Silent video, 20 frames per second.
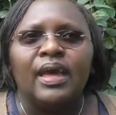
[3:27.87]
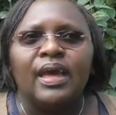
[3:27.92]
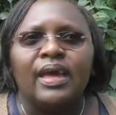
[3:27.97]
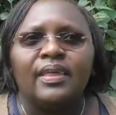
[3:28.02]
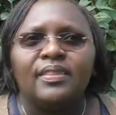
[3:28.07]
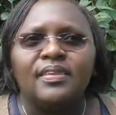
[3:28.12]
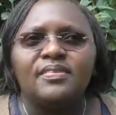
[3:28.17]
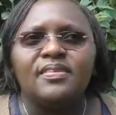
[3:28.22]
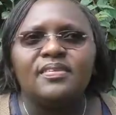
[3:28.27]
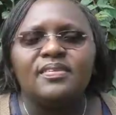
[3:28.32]

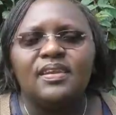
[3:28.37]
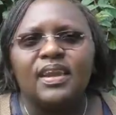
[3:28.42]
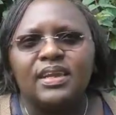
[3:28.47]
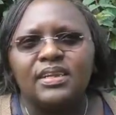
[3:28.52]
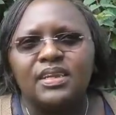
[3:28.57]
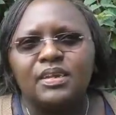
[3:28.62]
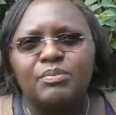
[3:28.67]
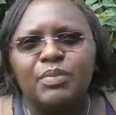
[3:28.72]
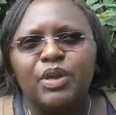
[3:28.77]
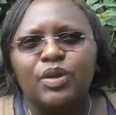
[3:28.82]
And this is
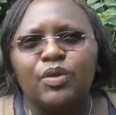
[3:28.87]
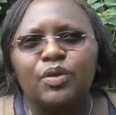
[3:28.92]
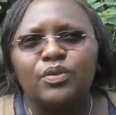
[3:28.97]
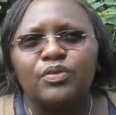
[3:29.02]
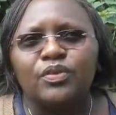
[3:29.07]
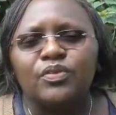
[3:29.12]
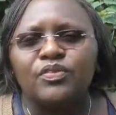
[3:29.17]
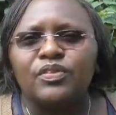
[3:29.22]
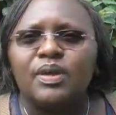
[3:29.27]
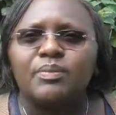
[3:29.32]
largely
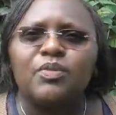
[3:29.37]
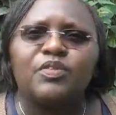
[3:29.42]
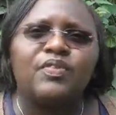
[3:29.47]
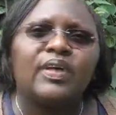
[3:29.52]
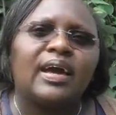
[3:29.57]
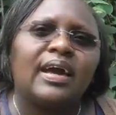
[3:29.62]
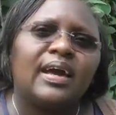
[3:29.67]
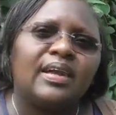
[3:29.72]
because of some of the